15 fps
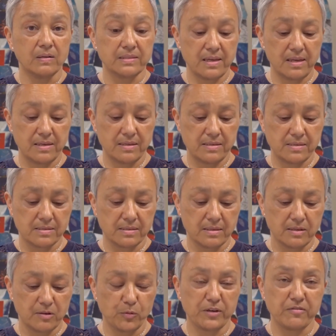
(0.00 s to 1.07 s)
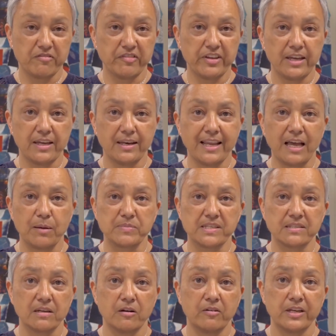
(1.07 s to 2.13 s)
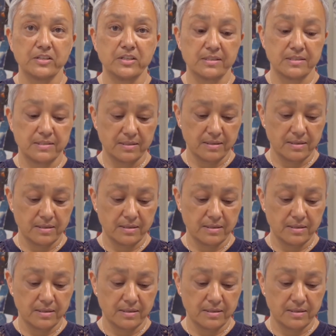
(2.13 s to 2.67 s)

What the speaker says: days when fear laps at our edges.